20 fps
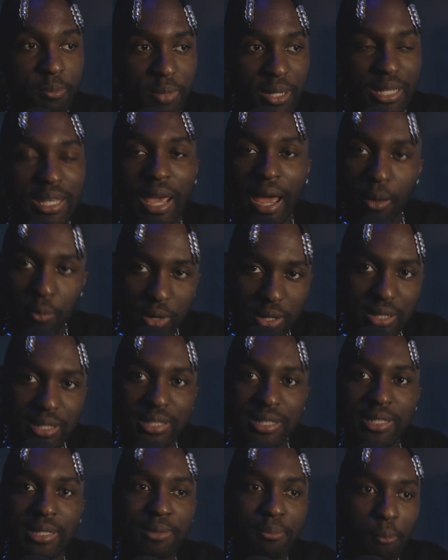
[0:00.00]
But yeah, I wanted
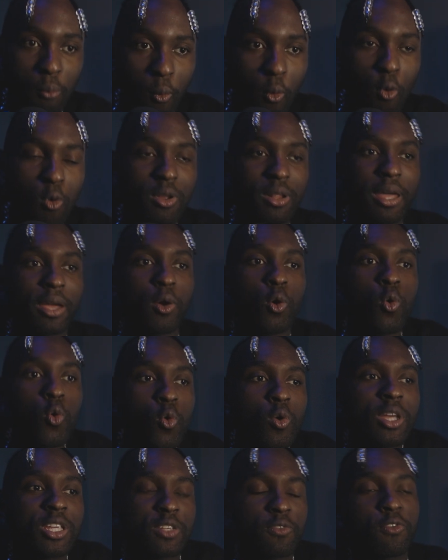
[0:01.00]
to see more, like,
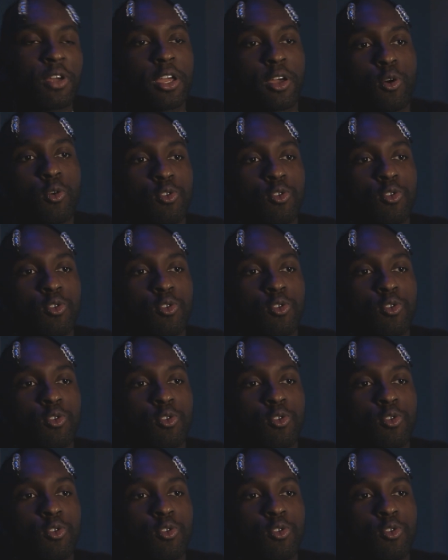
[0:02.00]
who is Frank